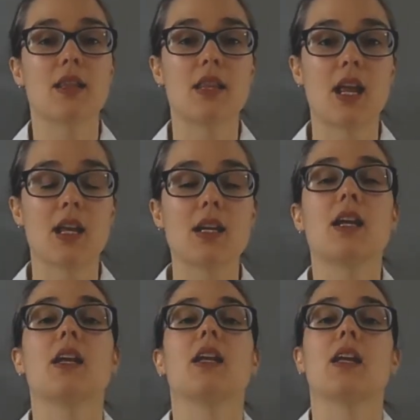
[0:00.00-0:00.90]

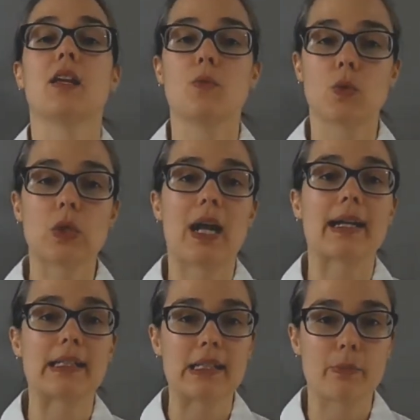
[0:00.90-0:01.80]
then it will
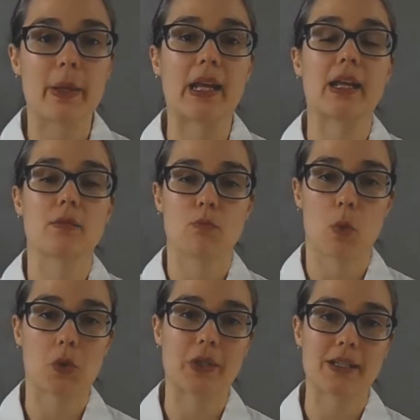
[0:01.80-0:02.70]
likely be
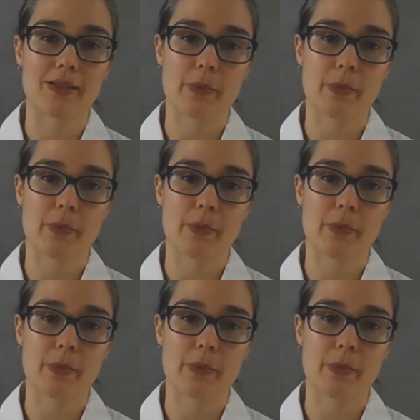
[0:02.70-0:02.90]
more